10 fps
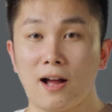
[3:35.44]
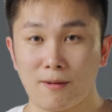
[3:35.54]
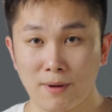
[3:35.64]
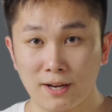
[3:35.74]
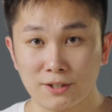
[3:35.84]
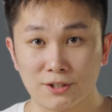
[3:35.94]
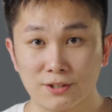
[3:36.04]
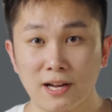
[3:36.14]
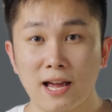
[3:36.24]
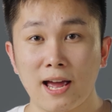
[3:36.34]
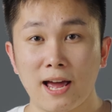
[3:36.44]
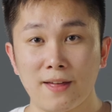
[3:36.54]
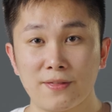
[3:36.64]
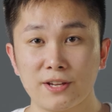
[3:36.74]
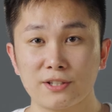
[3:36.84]
I'm Andrew,
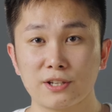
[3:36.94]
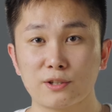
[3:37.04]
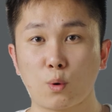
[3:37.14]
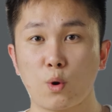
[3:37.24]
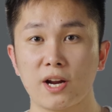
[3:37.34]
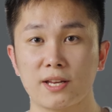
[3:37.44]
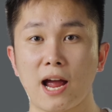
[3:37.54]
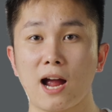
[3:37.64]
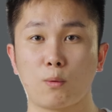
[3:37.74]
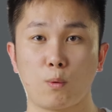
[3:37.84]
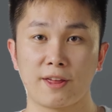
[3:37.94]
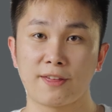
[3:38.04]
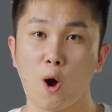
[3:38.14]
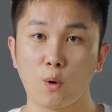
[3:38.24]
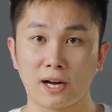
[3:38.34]
and this is Quicktech with
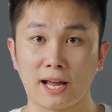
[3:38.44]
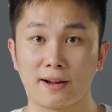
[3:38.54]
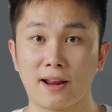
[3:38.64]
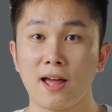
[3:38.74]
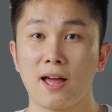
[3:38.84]
Hollyland,